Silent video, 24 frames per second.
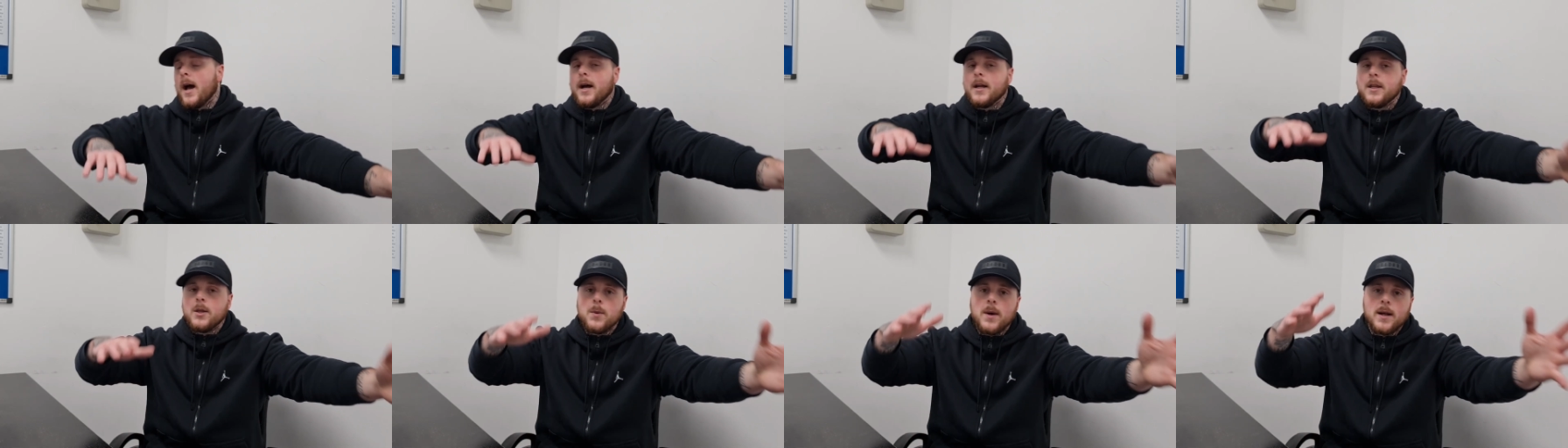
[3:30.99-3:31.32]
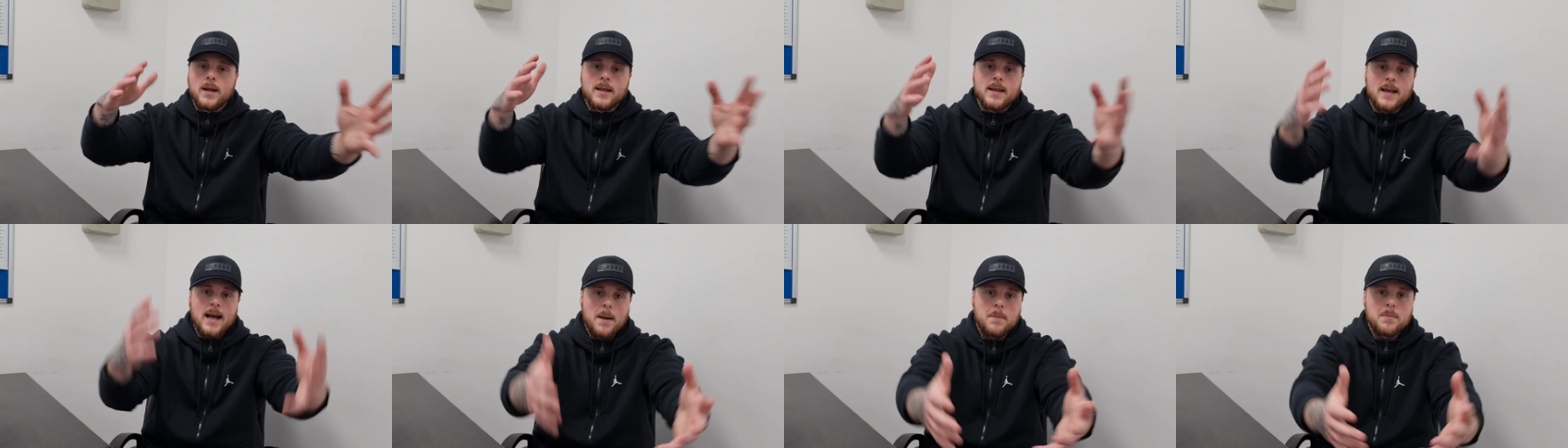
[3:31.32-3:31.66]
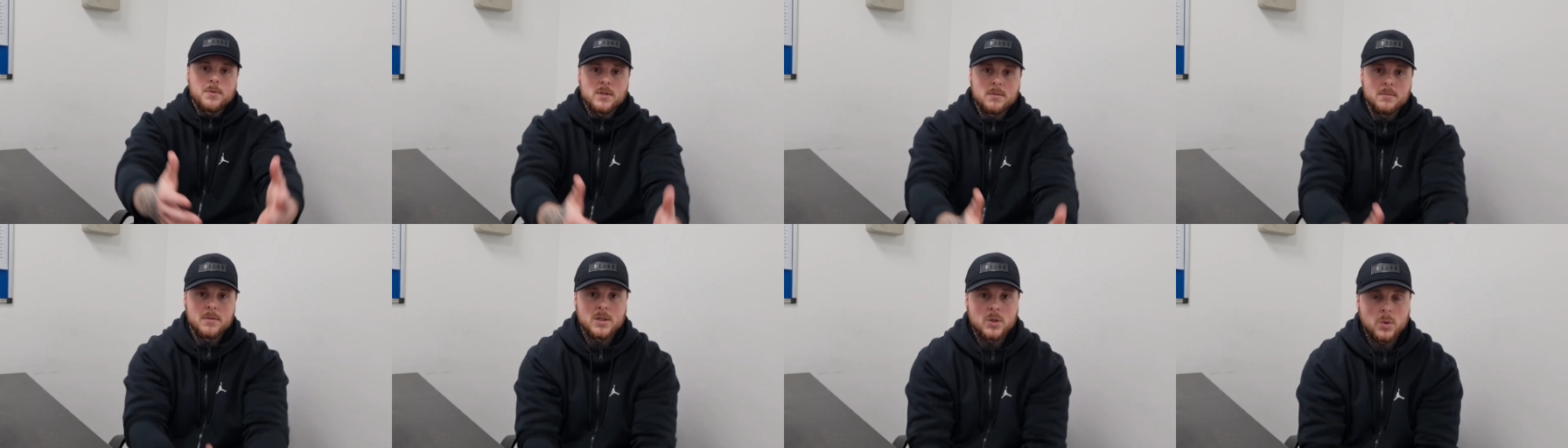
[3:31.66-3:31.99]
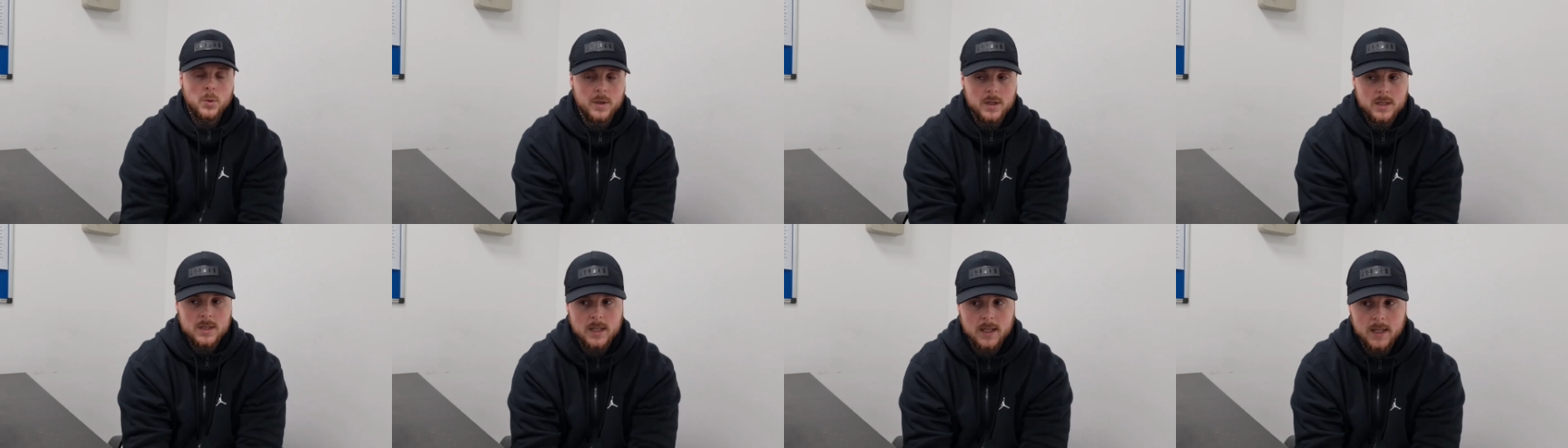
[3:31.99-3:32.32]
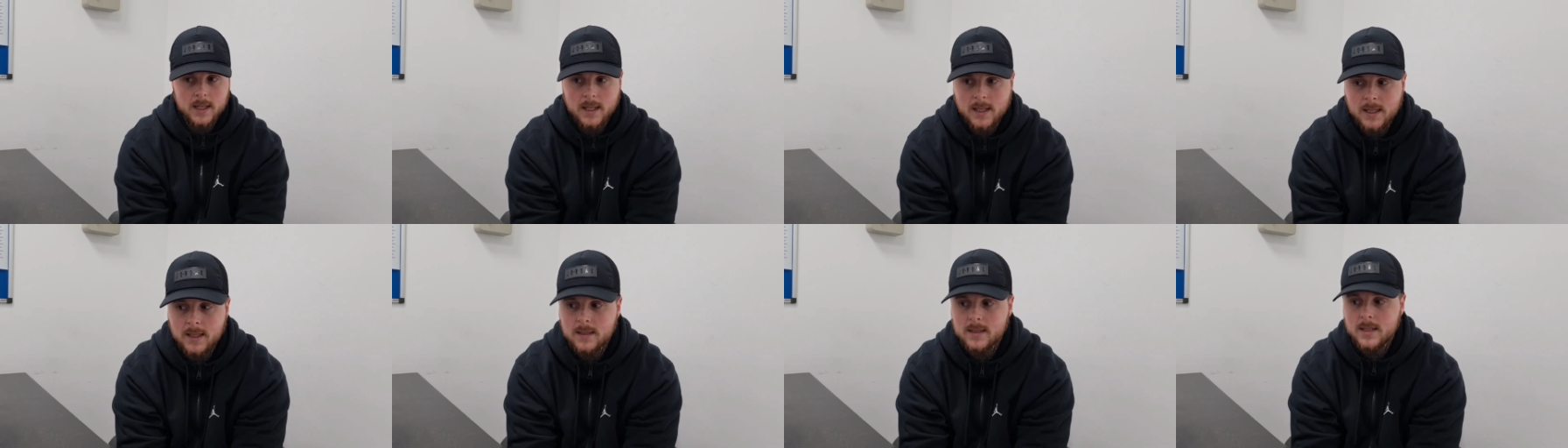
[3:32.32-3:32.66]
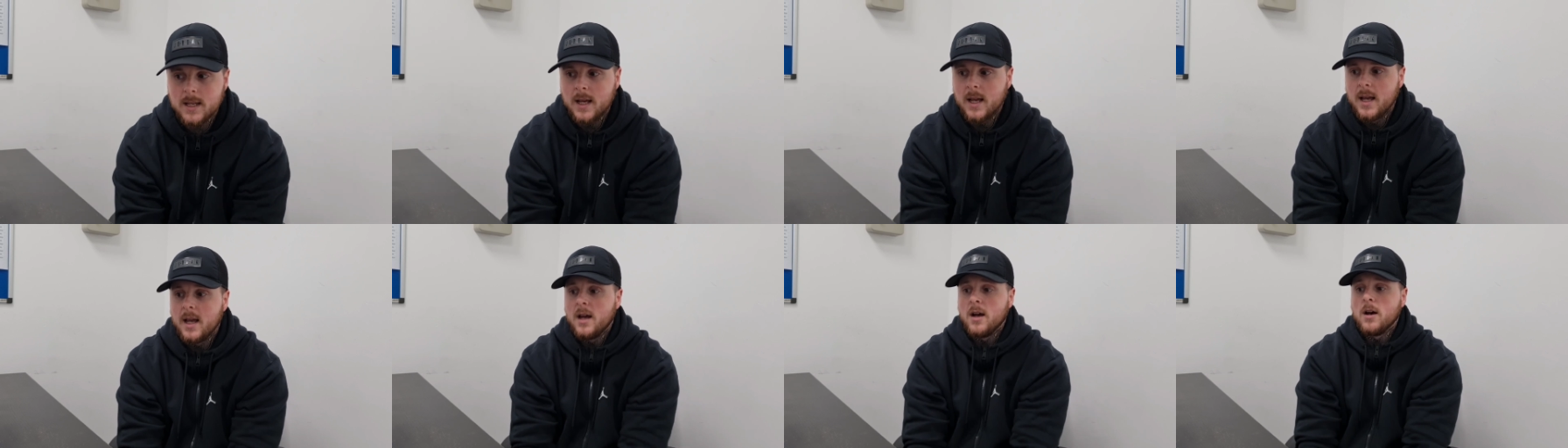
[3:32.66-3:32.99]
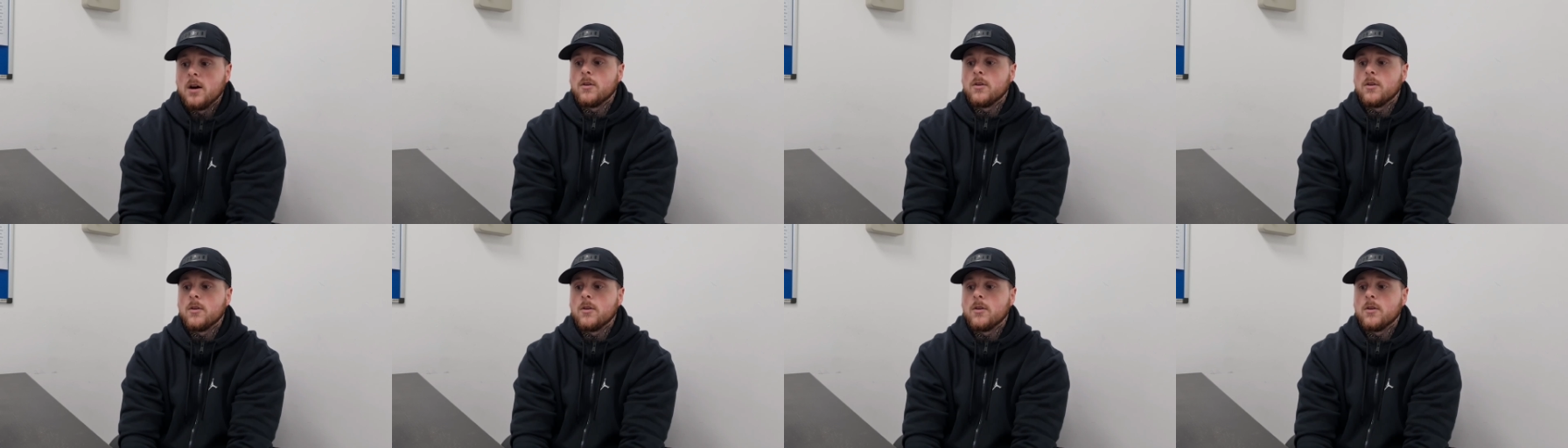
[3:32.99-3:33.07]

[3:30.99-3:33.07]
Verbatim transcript: and you had gaps in between to eat.